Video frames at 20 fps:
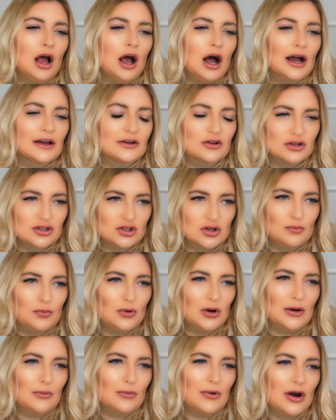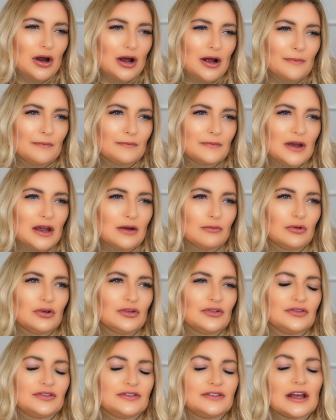I got to a point where it
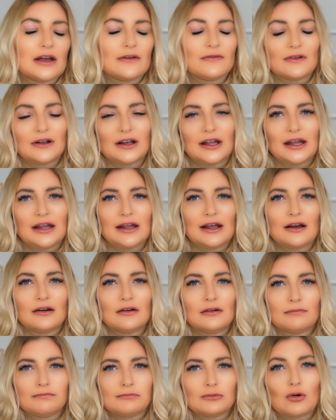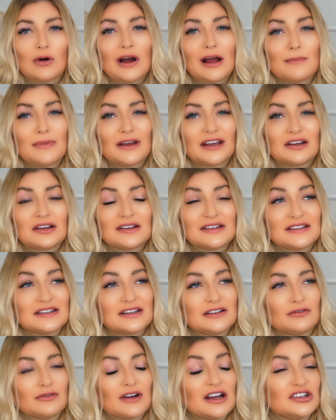was definitely quite a big
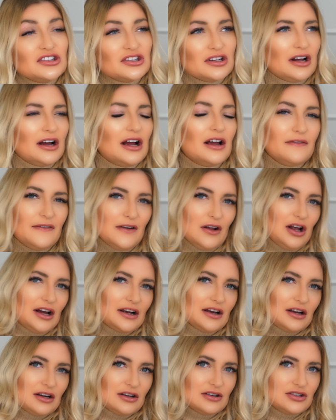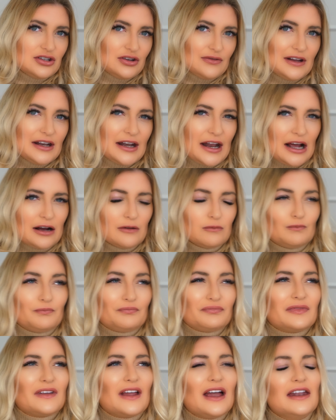consideration. I feel like I could do it now,
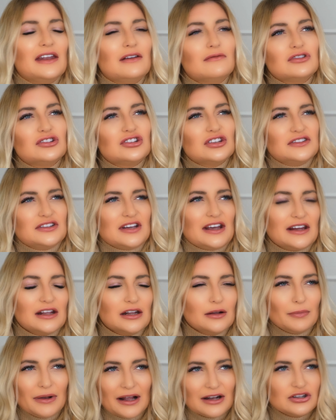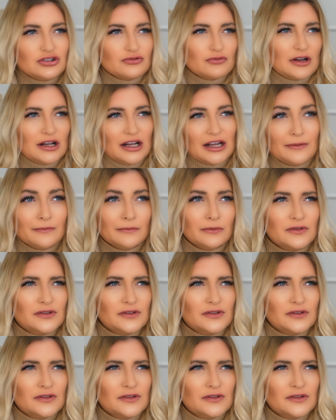and it was just taking the plunge really.